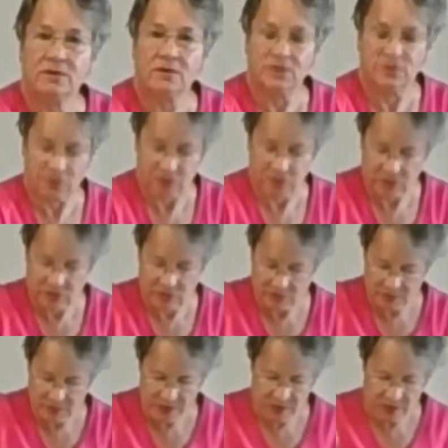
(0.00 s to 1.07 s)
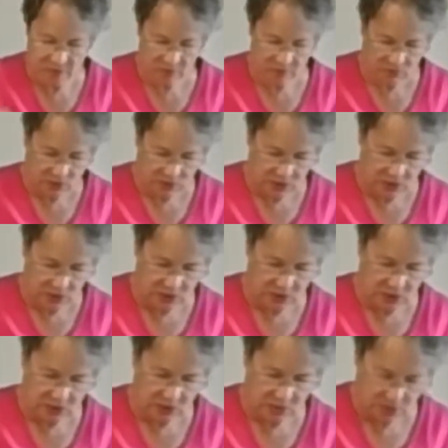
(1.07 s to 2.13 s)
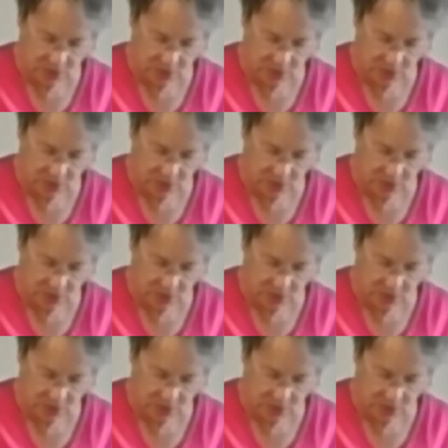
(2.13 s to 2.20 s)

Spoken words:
there is the green paint. So